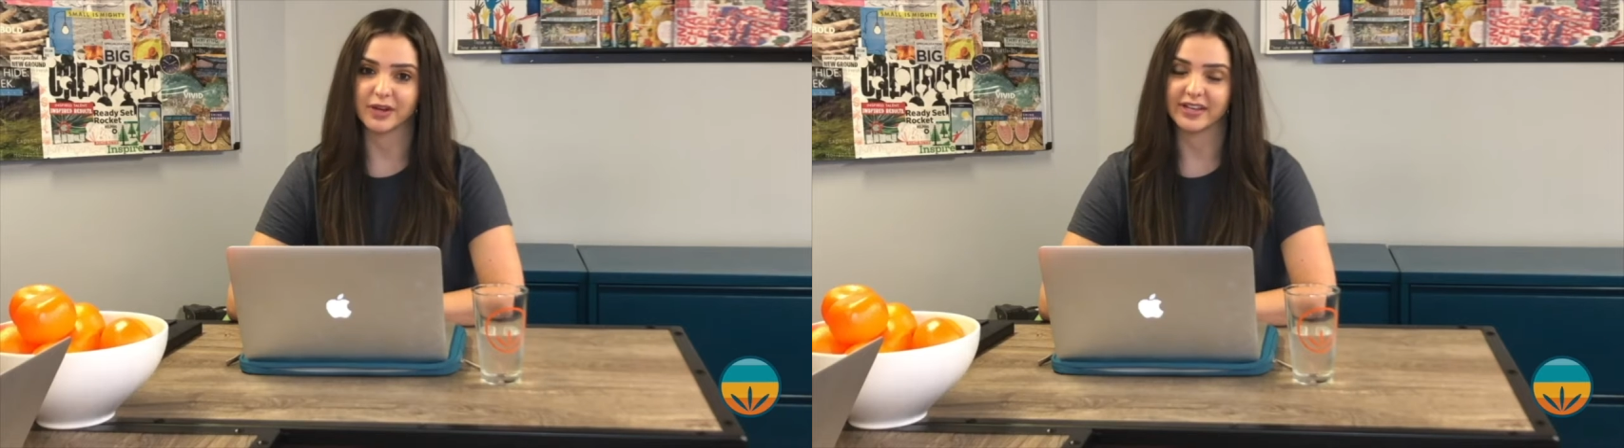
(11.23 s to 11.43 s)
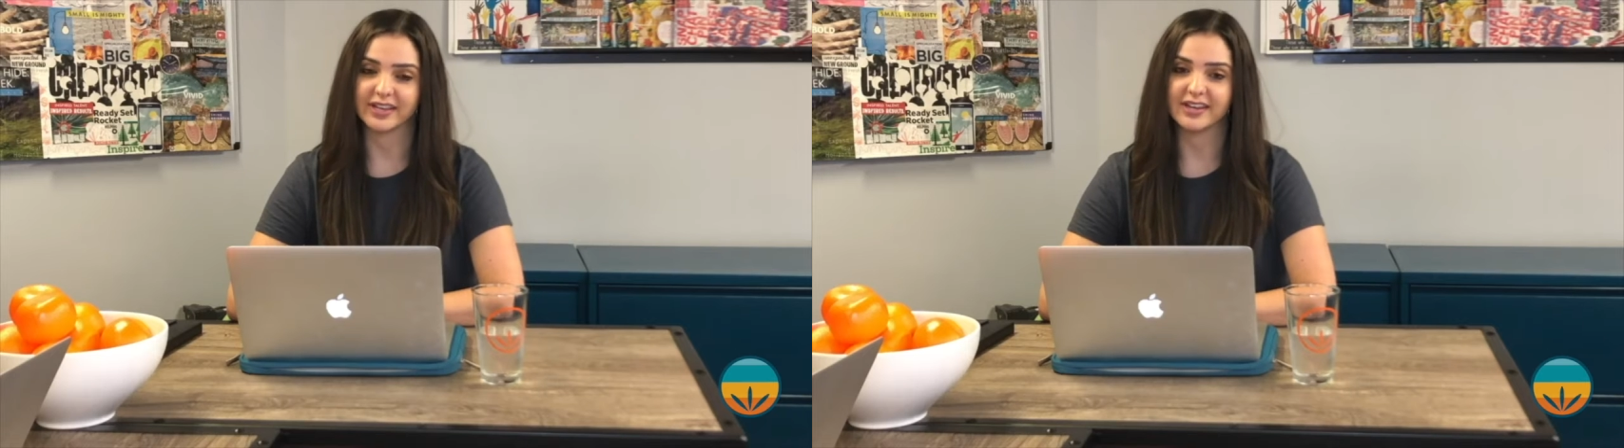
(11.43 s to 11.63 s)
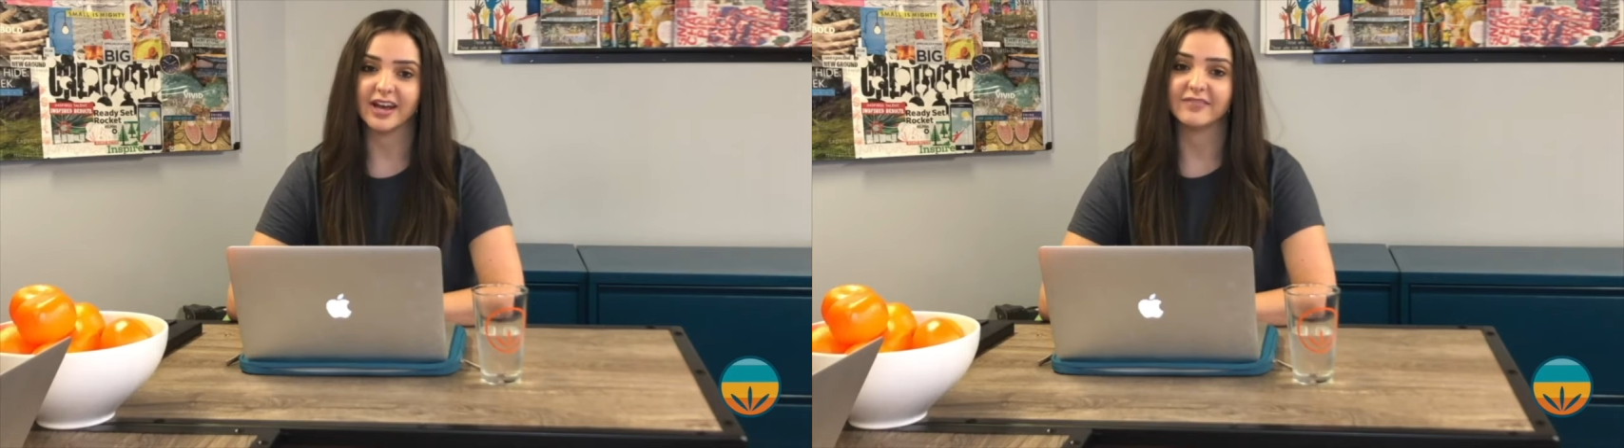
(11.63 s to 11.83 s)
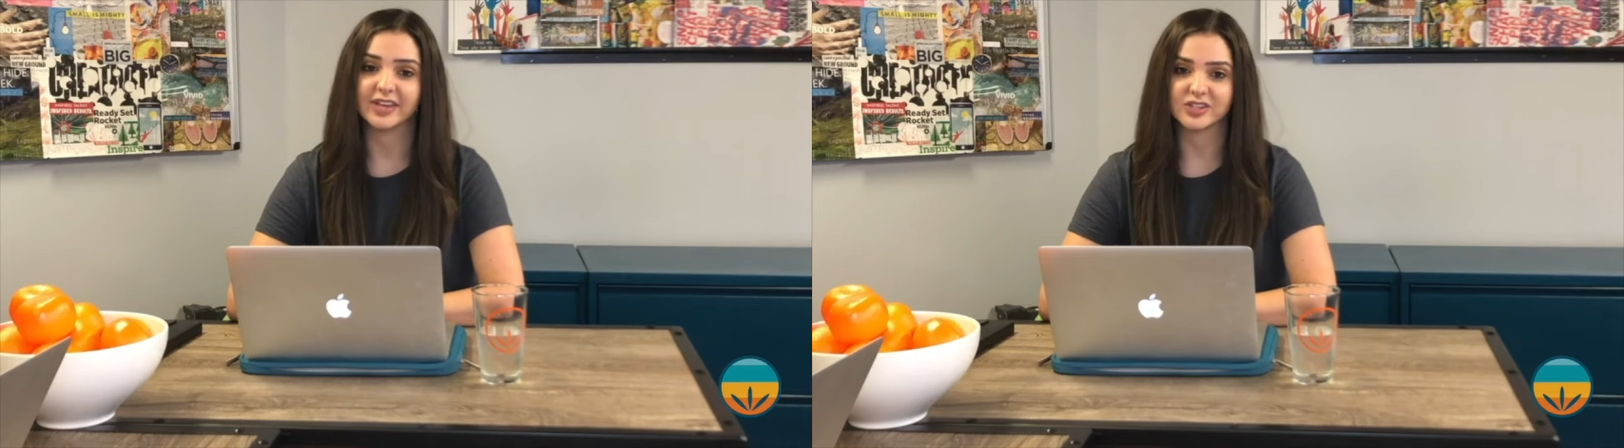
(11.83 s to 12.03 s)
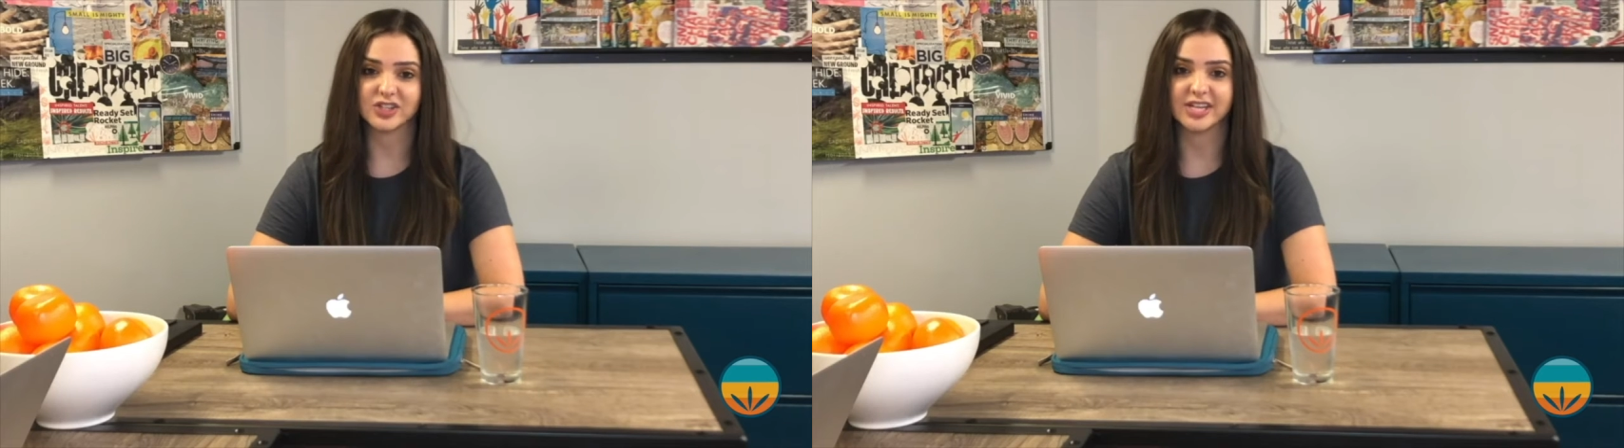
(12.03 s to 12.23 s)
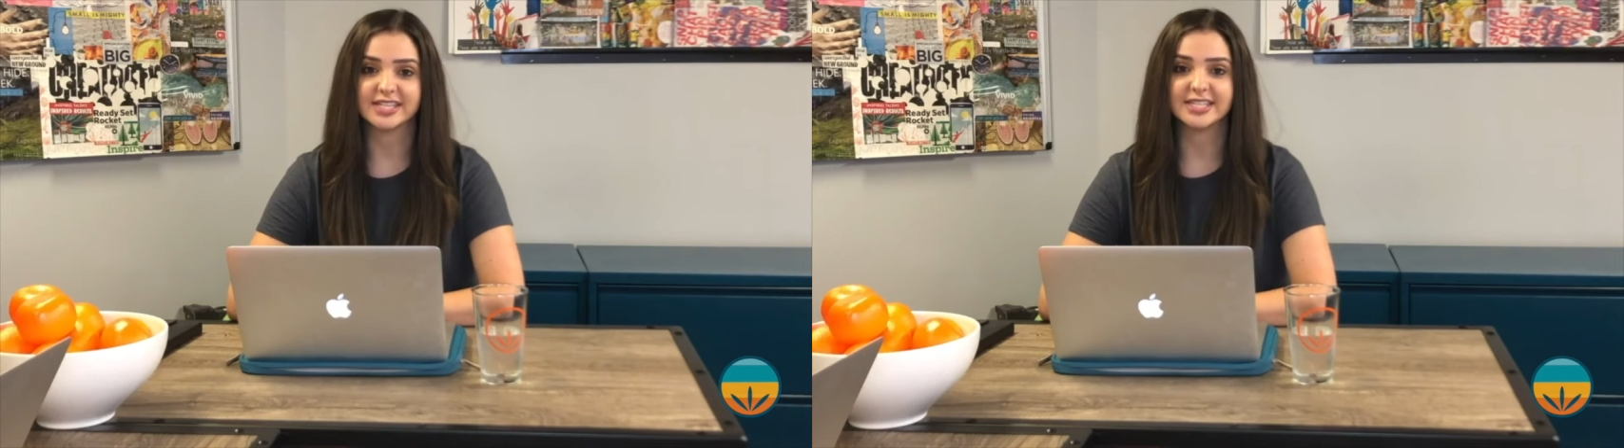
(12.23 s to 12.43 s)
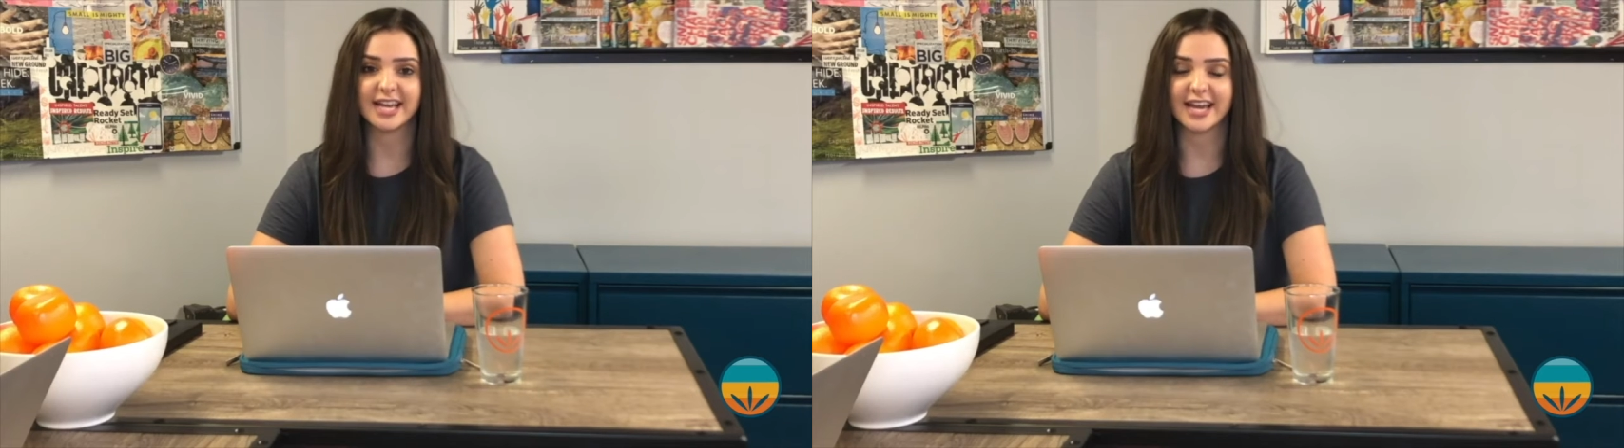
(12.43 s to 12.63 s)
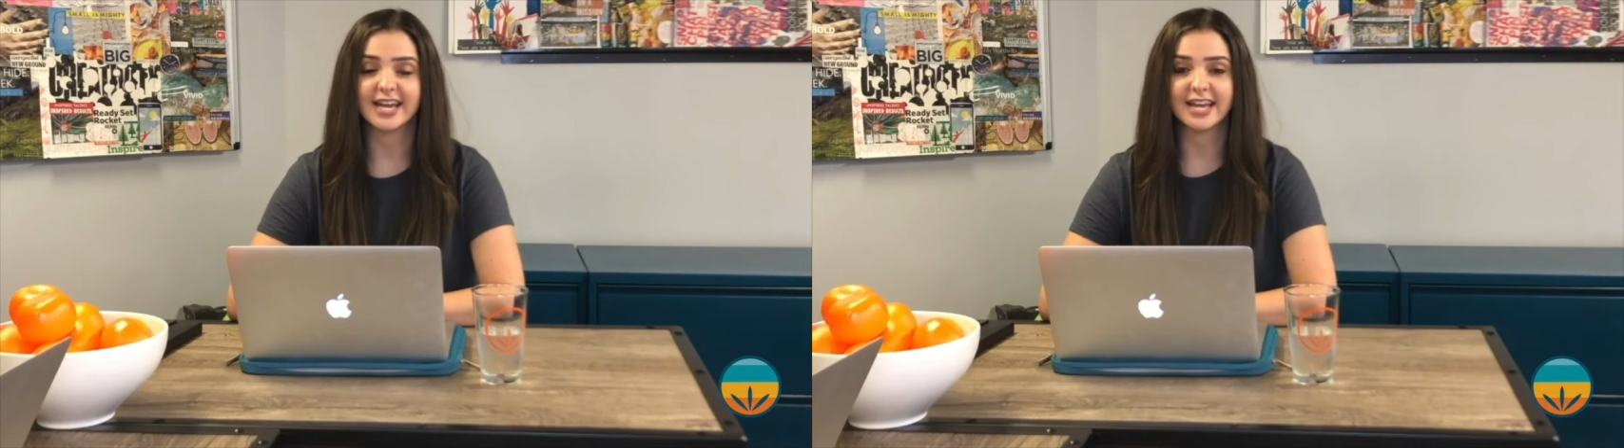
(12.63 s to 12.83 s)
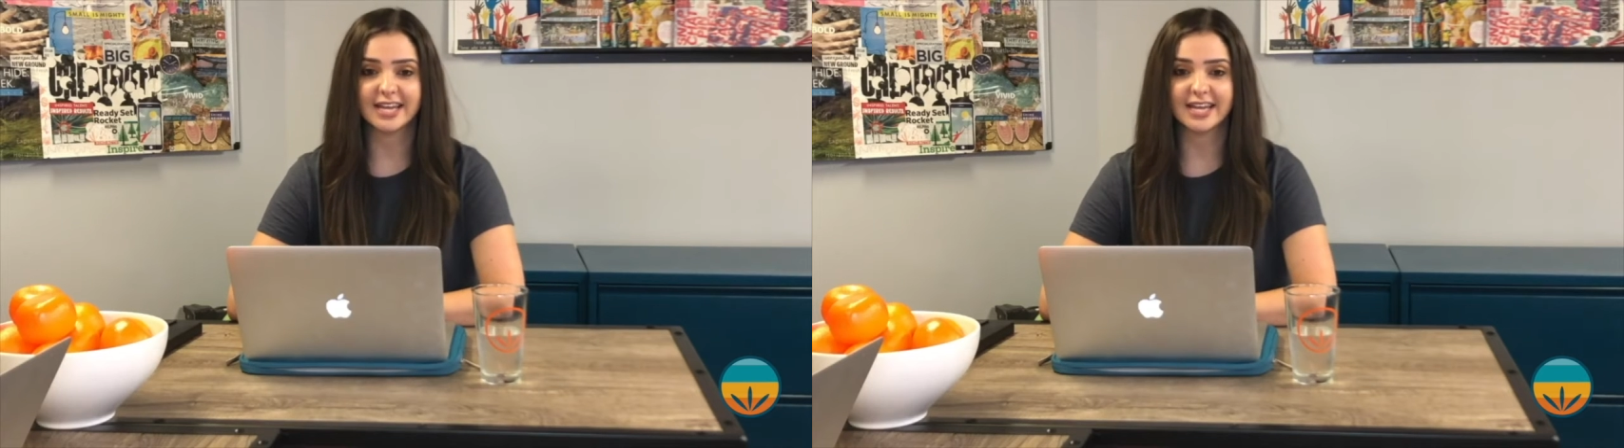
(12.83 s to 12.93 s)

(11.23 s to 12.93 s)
marketing of yesterday, today,